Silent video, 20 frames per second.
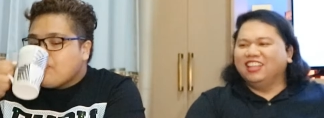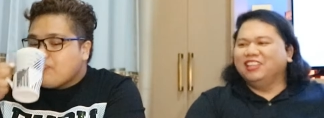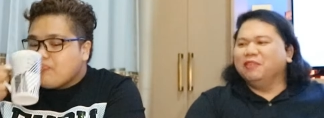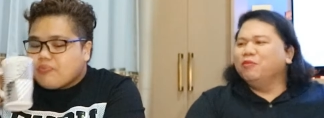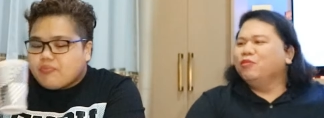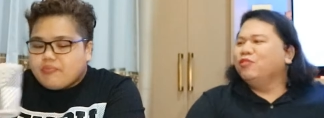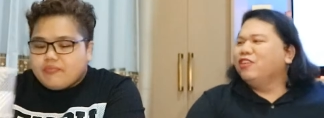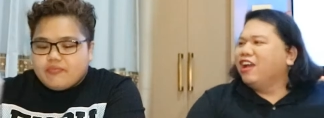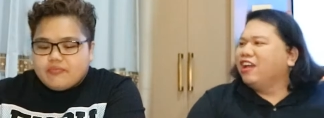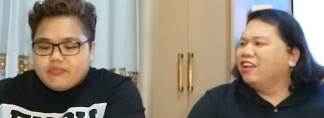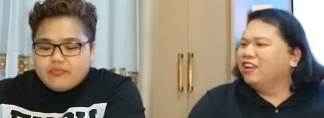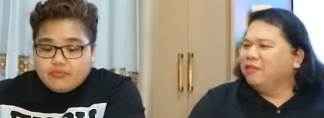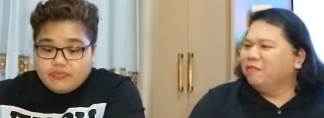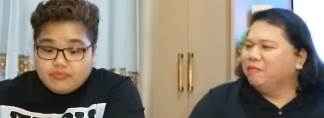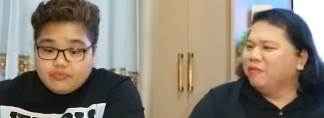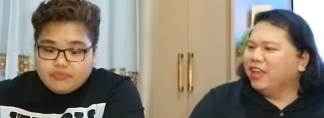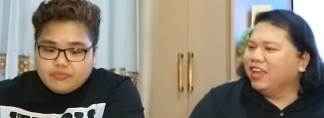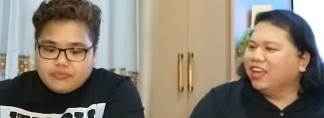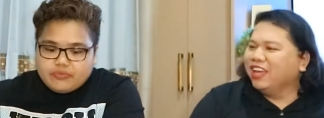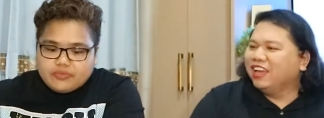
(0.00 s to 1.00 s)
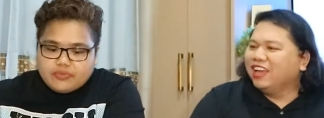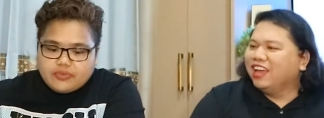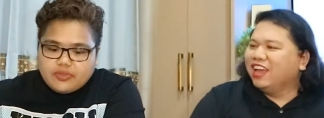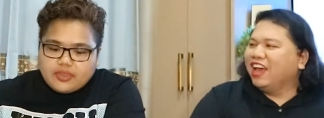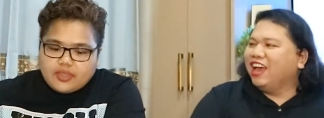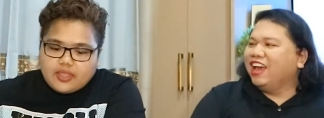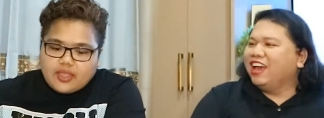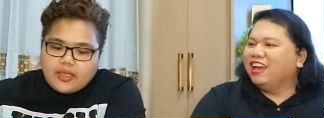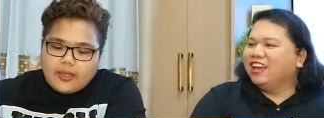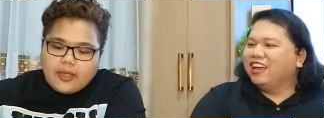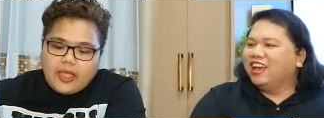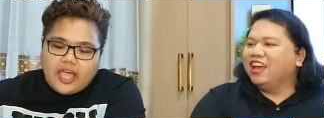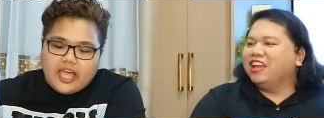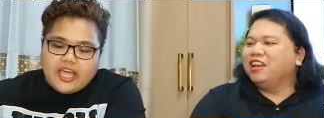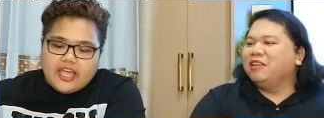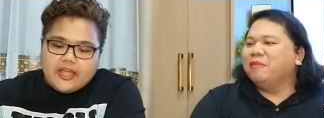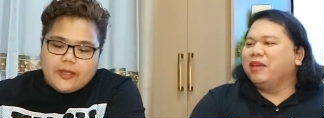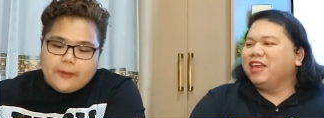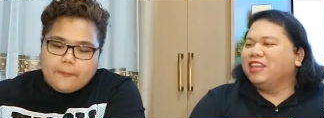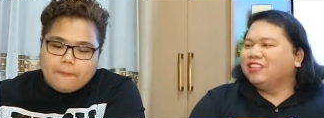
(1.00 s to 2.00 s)
Speaker 1: Hindi ko na anime.
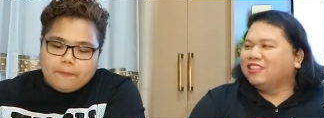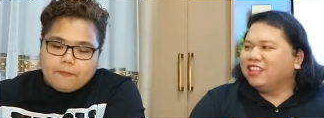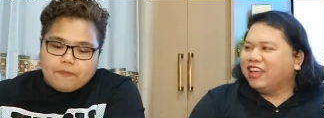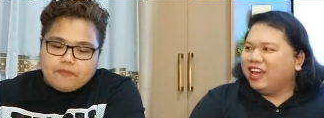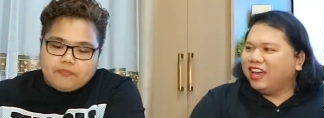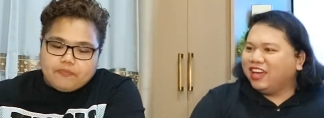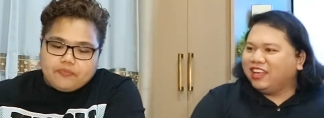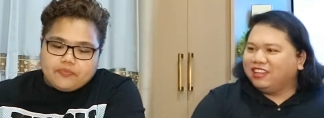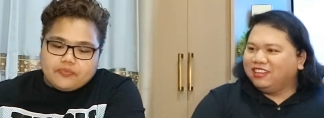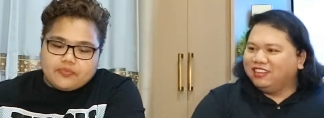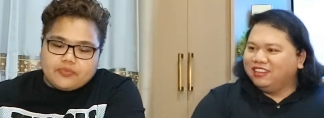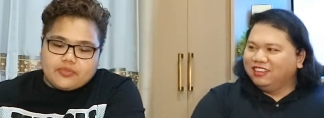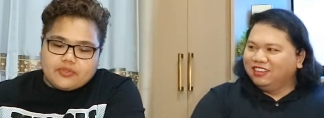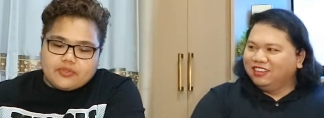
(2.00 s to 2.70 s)
Animated.